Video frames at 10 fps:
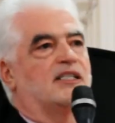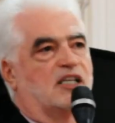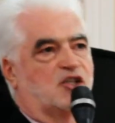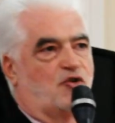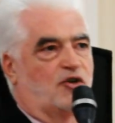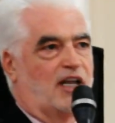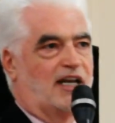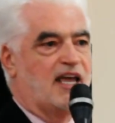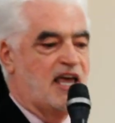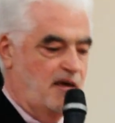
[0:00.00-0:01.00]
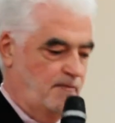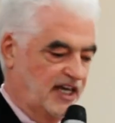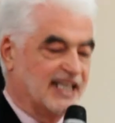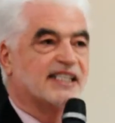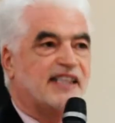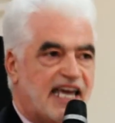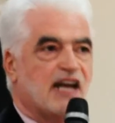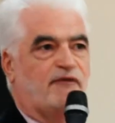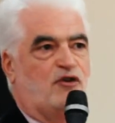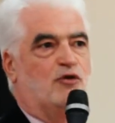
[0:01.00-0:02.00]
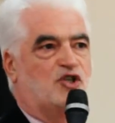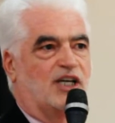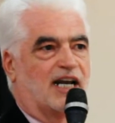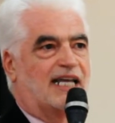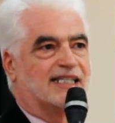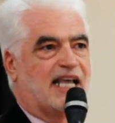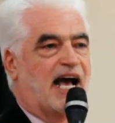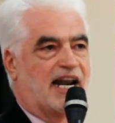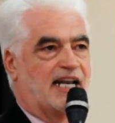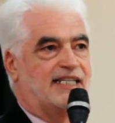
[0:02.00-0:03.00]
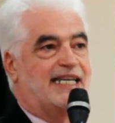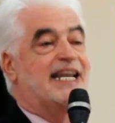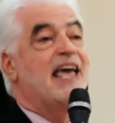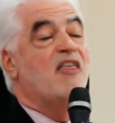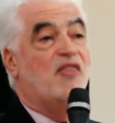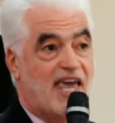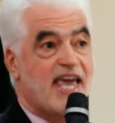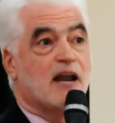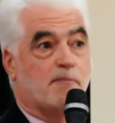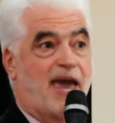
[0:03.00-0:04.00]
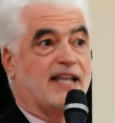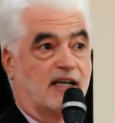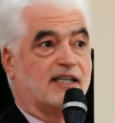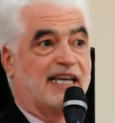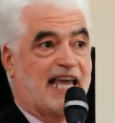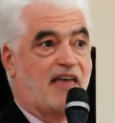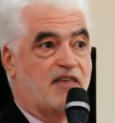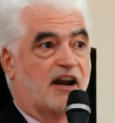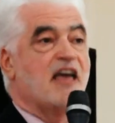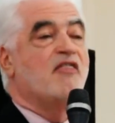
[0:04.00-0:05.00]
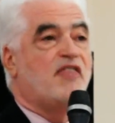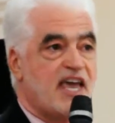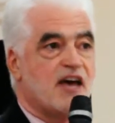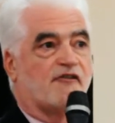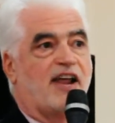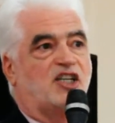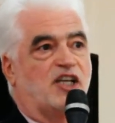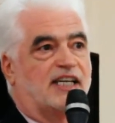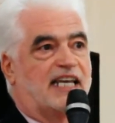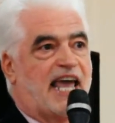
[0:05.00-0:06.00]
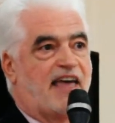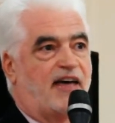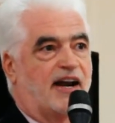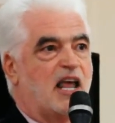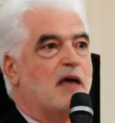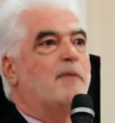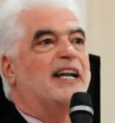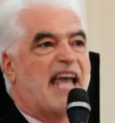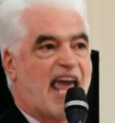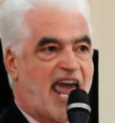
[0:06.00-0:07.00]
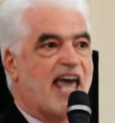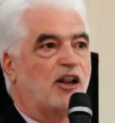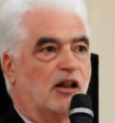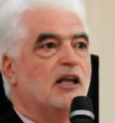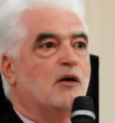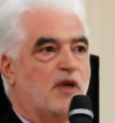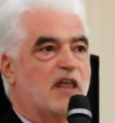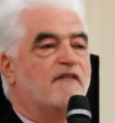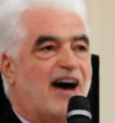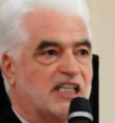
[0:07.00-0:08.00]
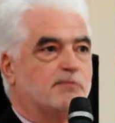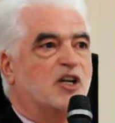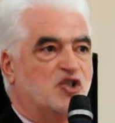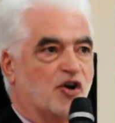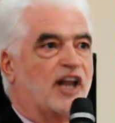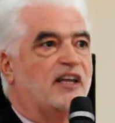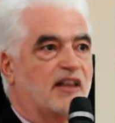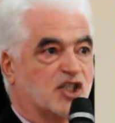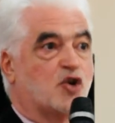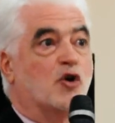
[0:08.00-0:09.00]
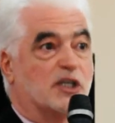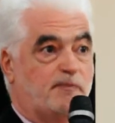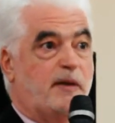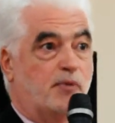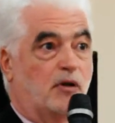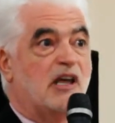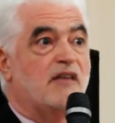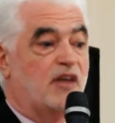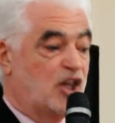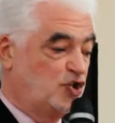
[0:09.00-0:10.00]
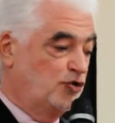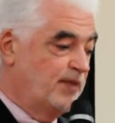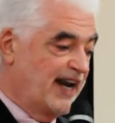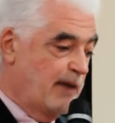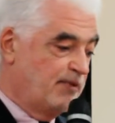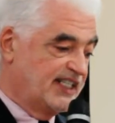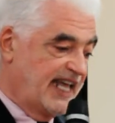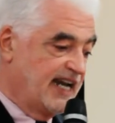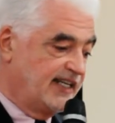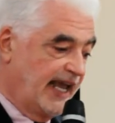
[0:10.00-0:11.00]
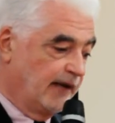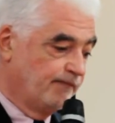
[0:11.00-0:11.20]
of Scotland, because their future is guaranteed. They are better together, they are richer together, but to hell with the vast majority of the Scots people that they should be representing.